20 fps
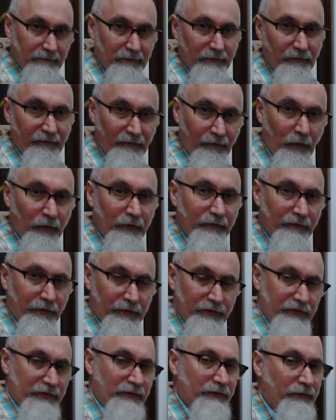vote for
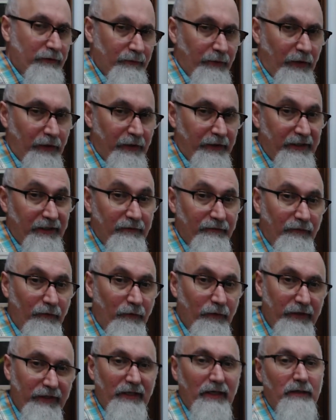a certain party and
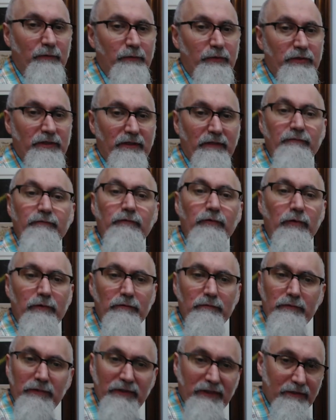forty-nine percent vote
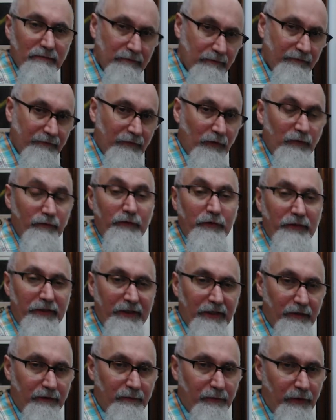vote for the
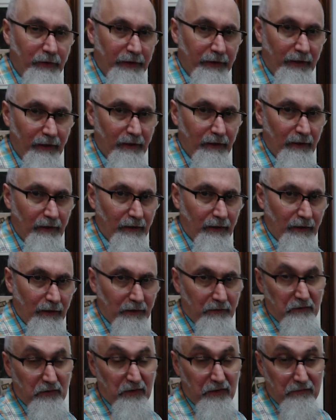other party.
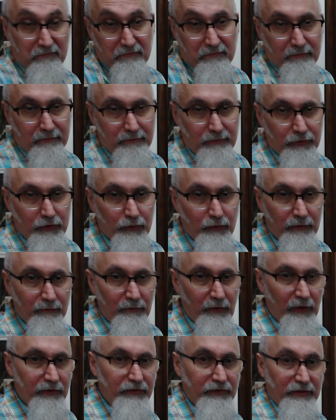Well, true
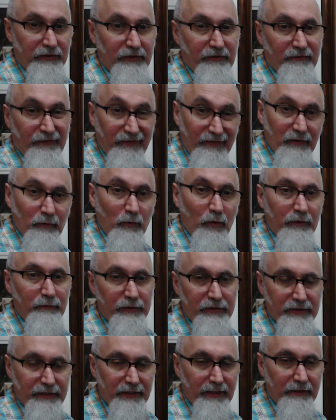democracy, the fifty-one
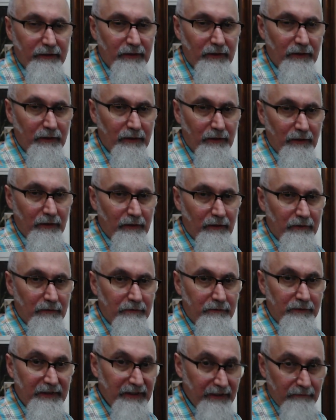percent
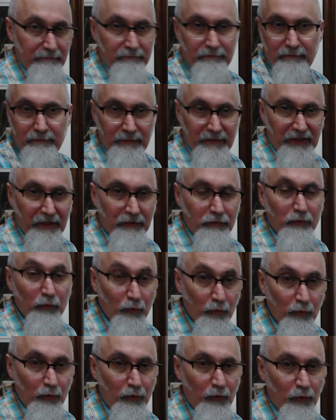get to
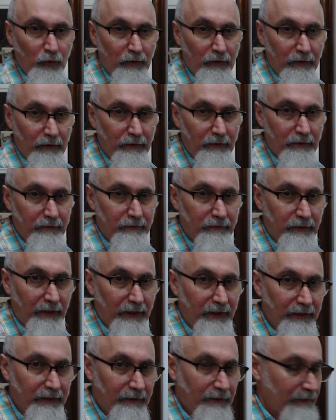rule,
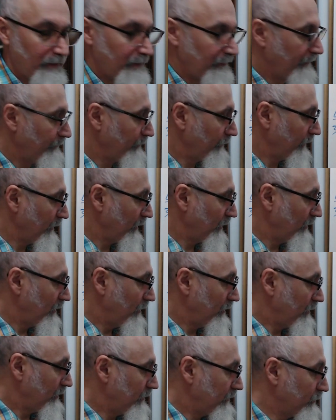right?
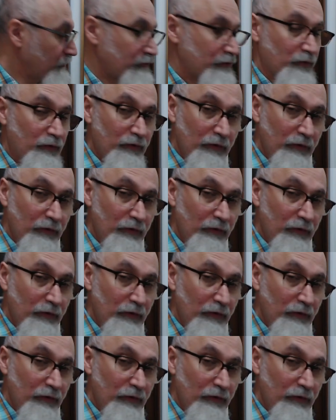There's